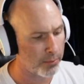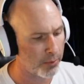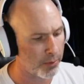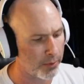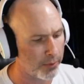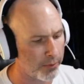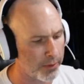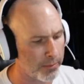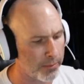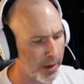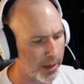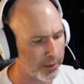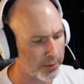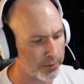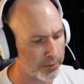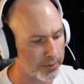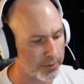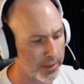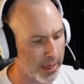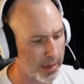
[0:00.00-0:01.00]
row of the
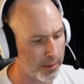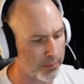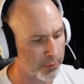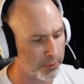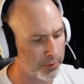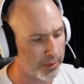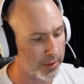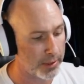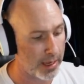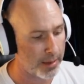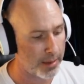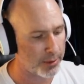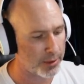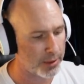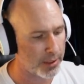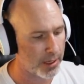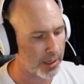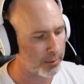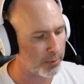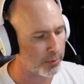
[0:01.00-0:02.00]
model's damage
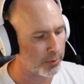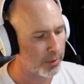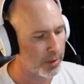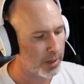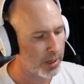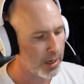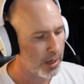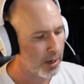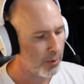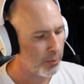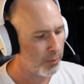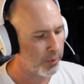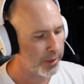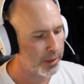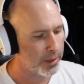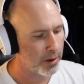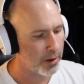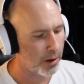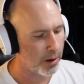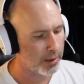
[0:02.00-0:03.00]
table,
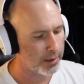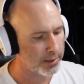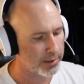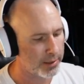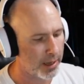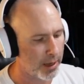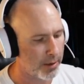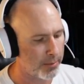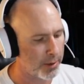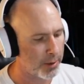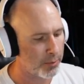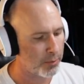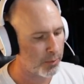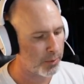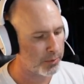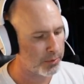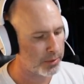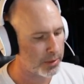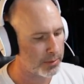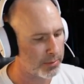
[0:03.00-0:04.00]
regardless of how many
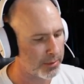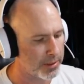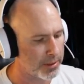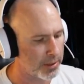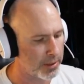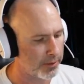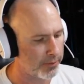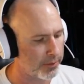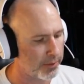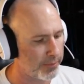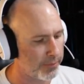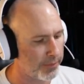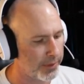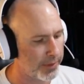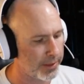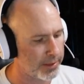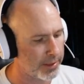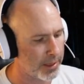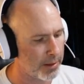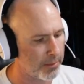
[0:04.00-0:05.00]
wounds it's been suffered.
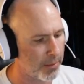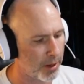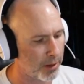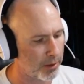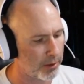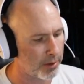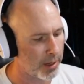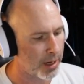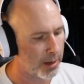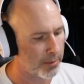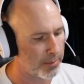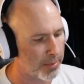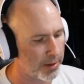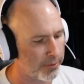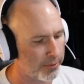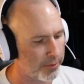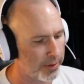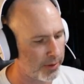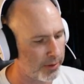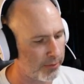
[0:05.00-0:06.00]
The same model cannot
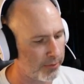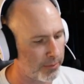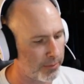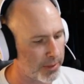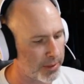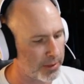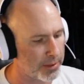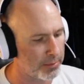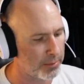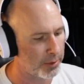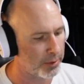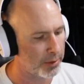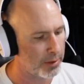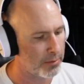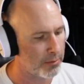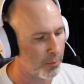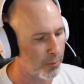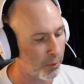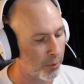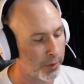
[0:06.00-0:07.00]
benefit from this ability
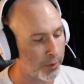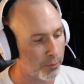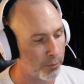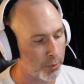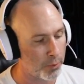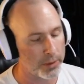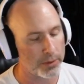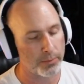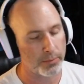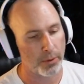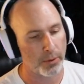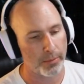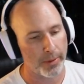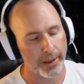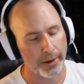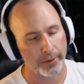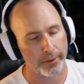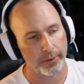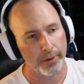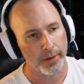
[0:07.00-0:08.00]
more than once per
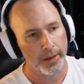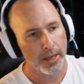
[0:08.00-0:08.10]
battle.